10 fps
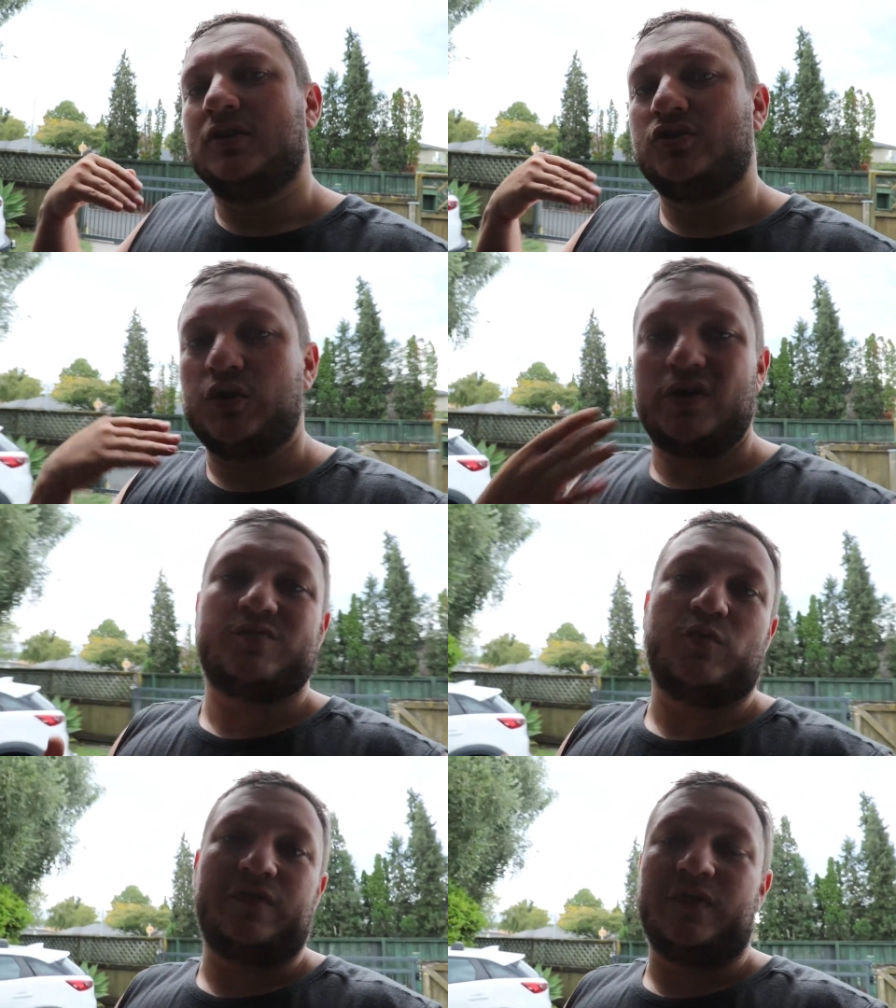do those
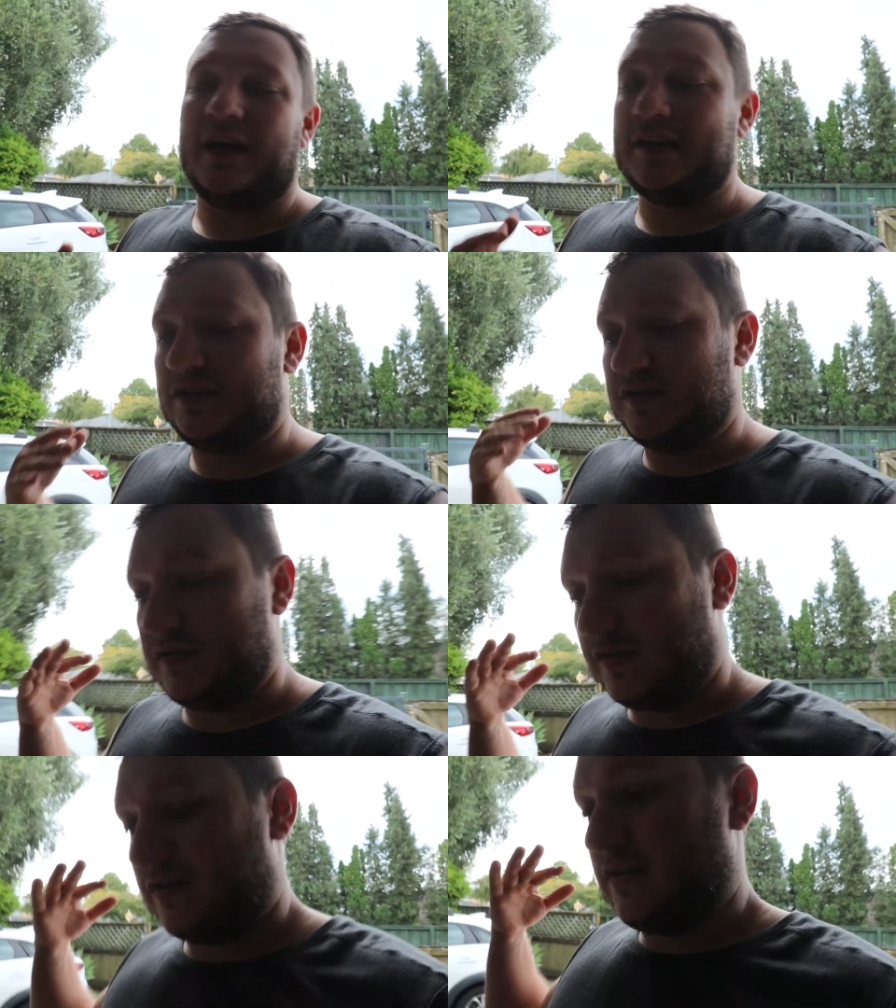
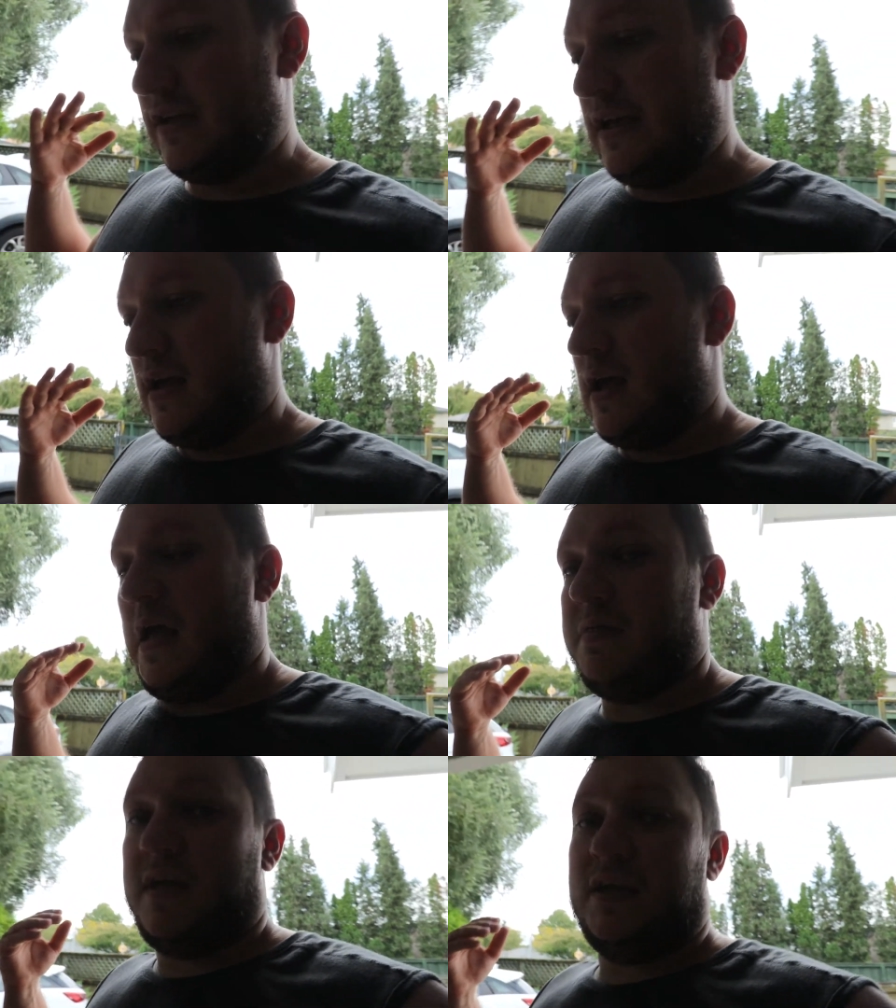modifications
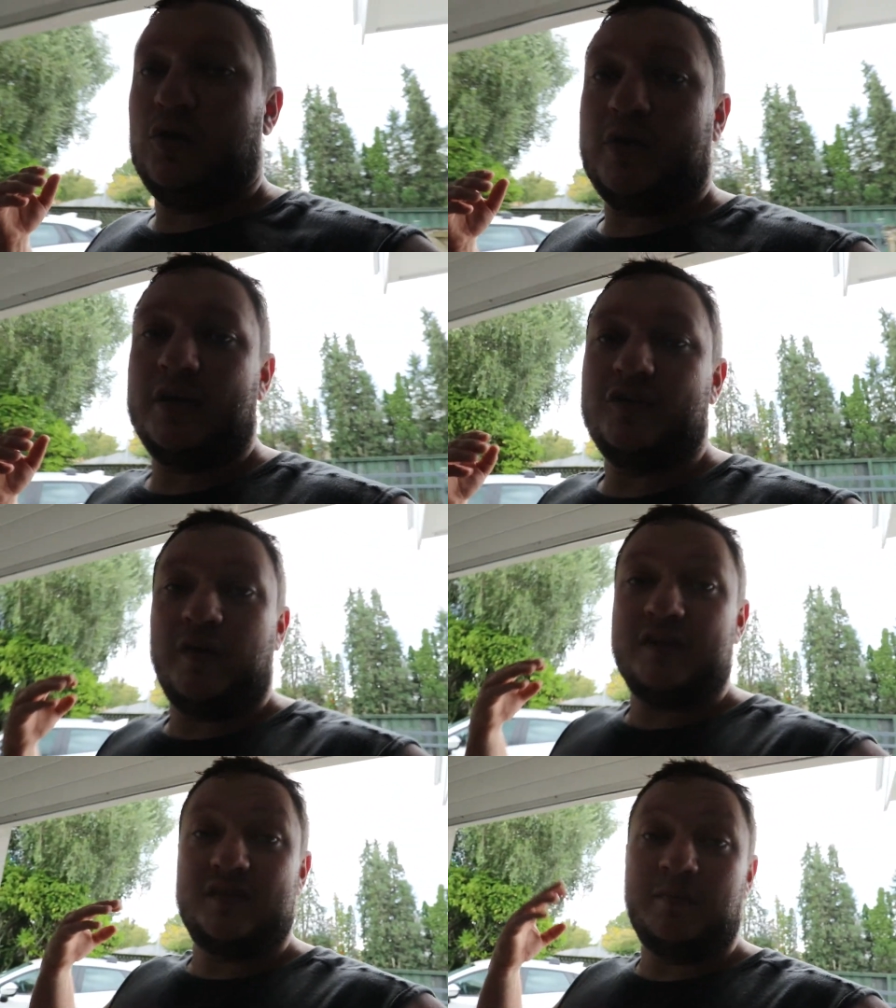and then look at
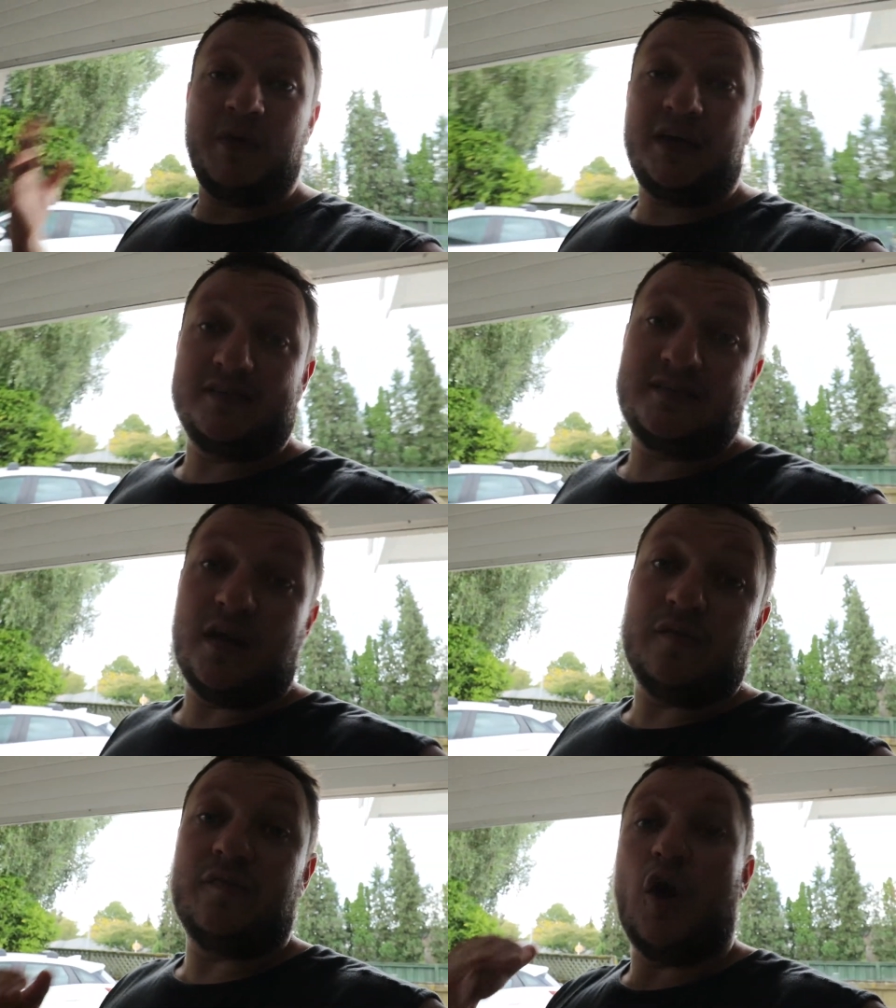doing some bigger
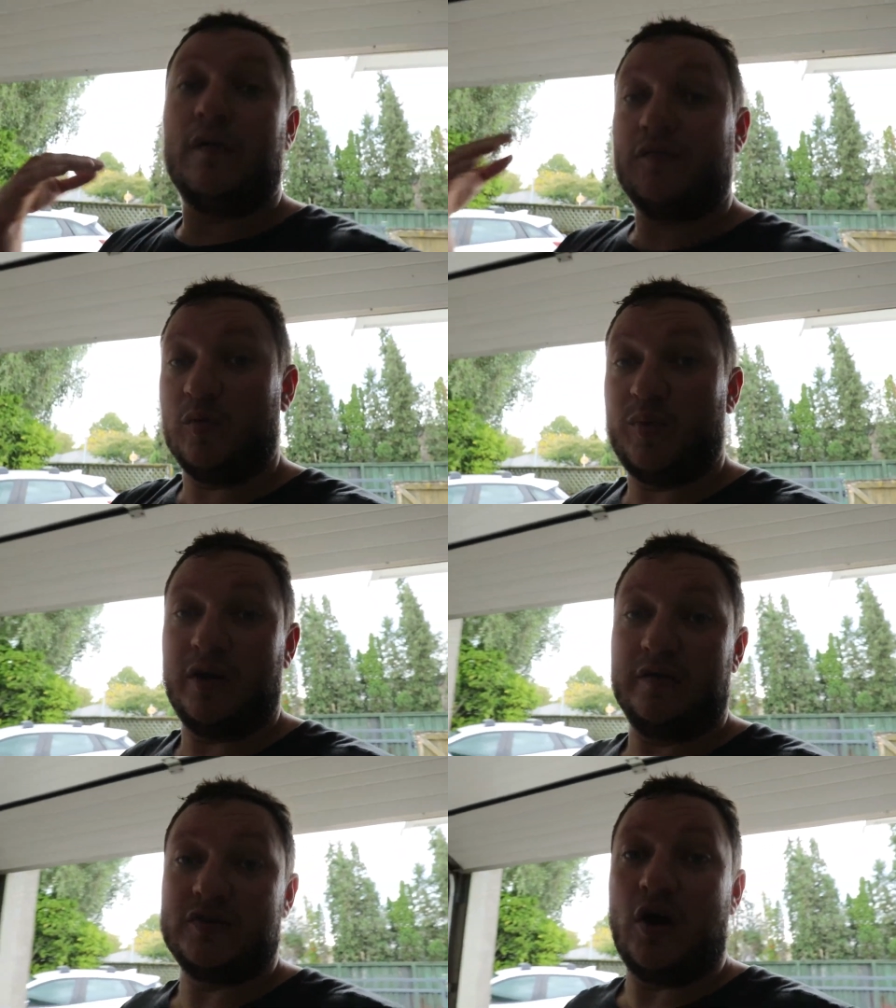stuff after a
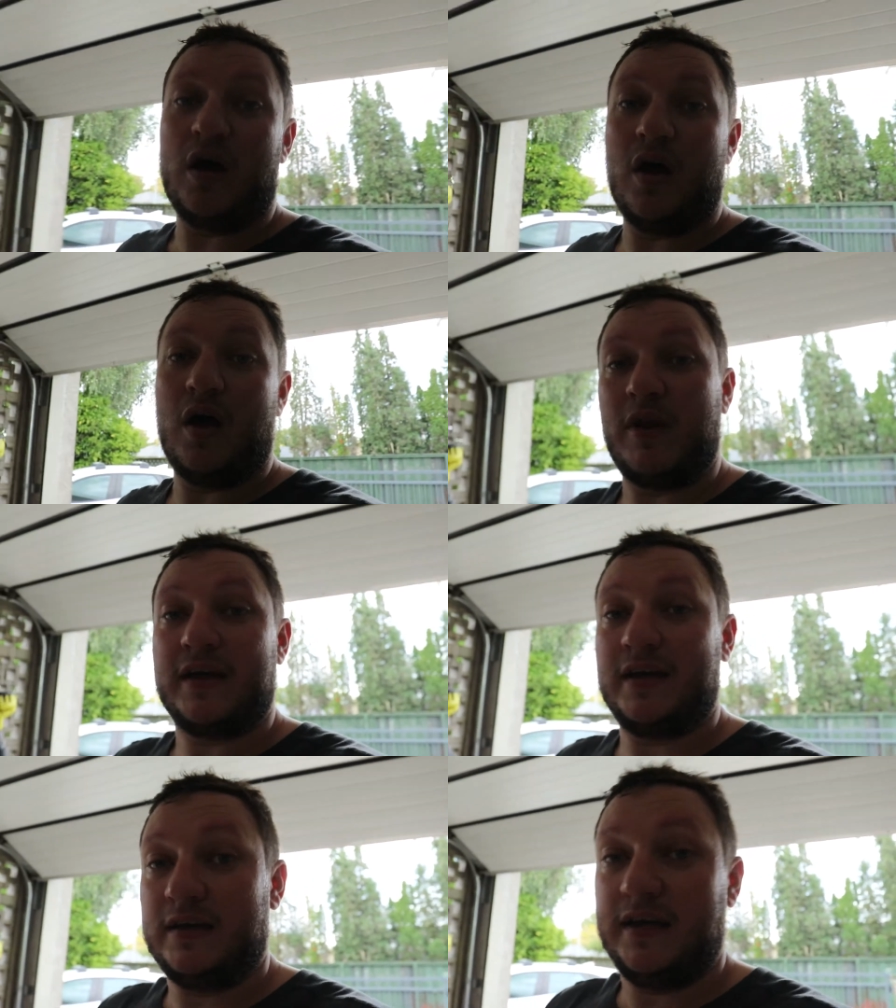period of time
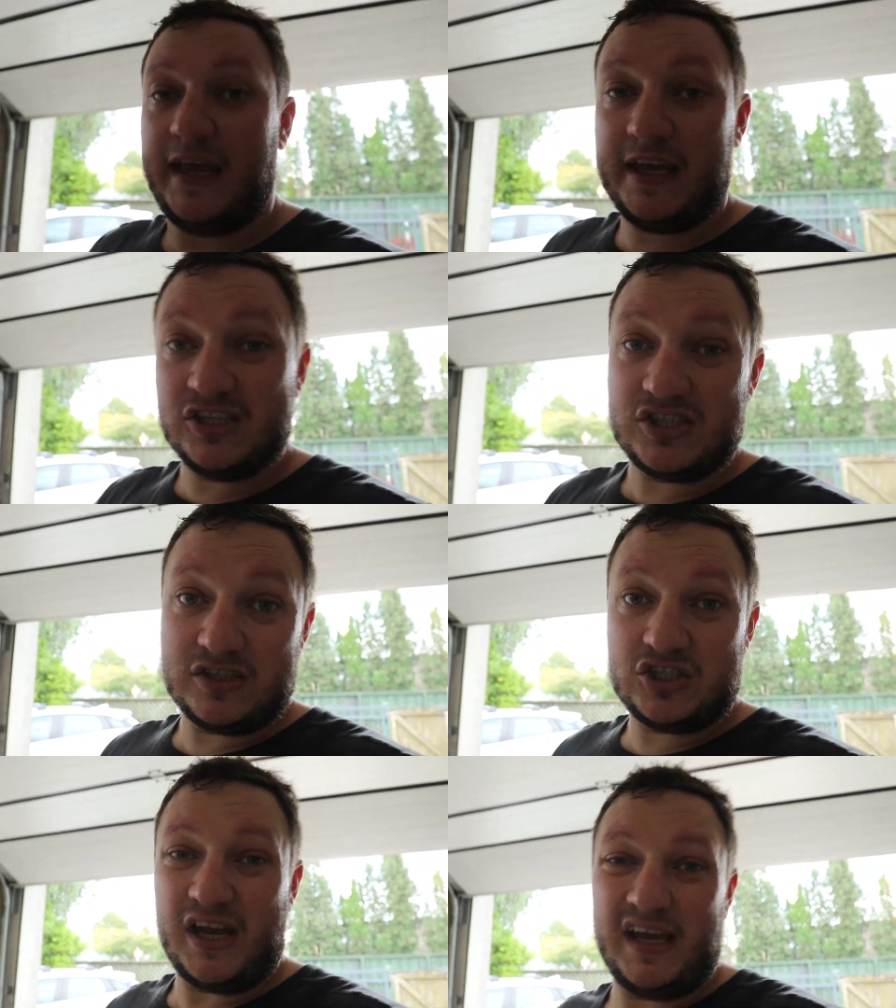like a
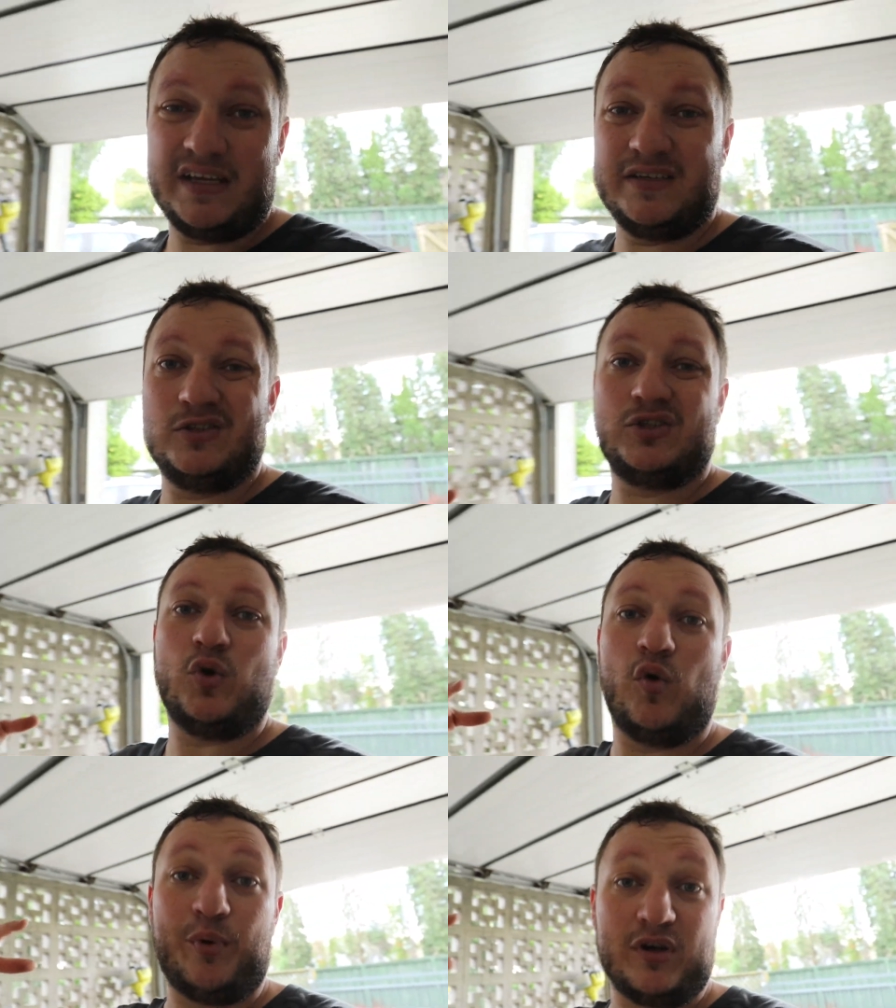engine change
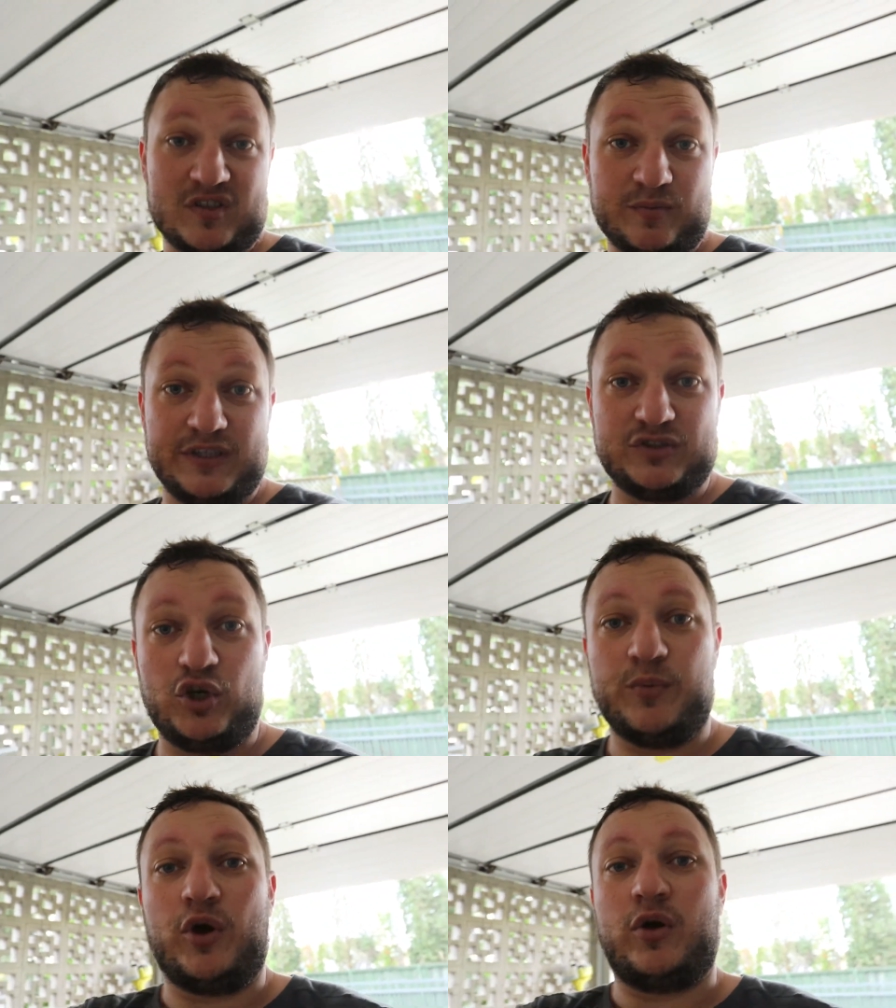or possibly
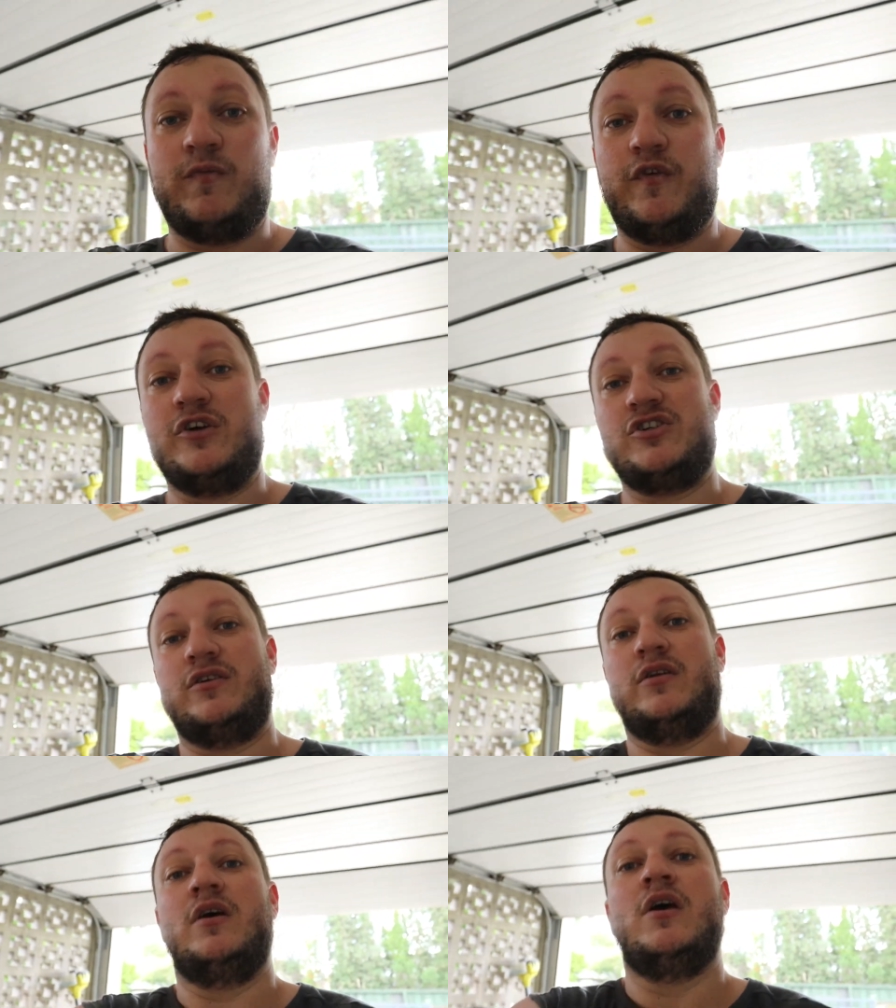turbo
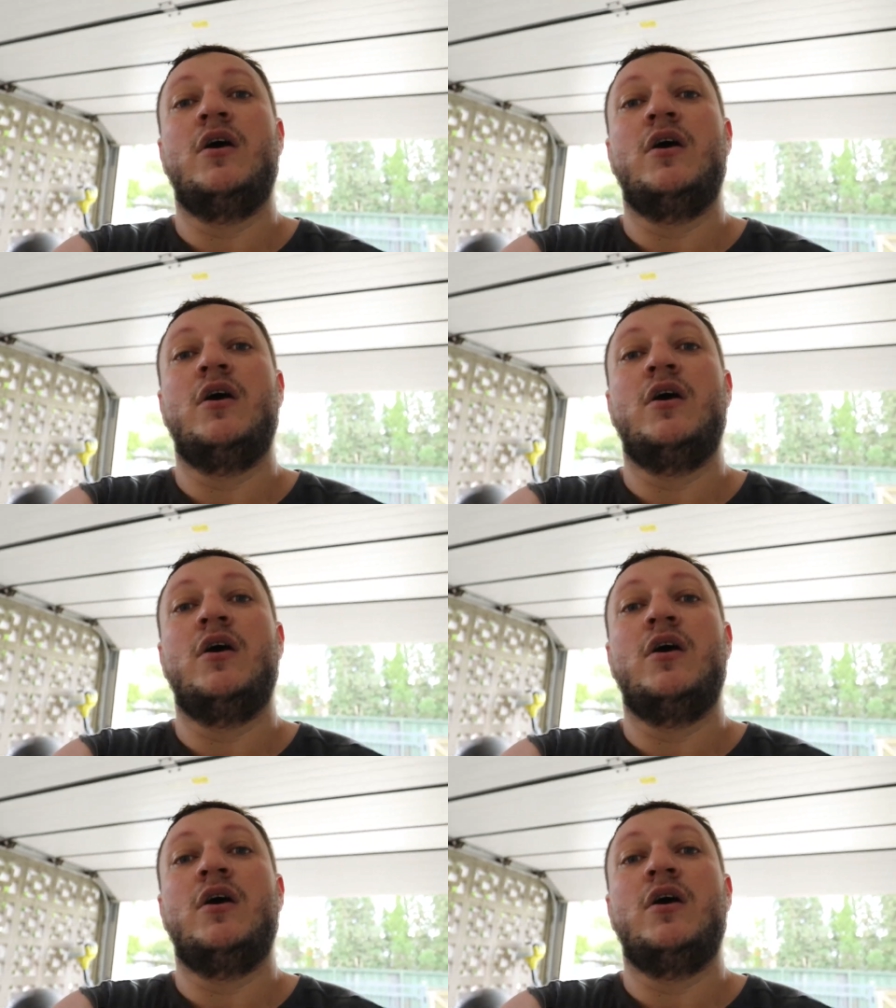conversion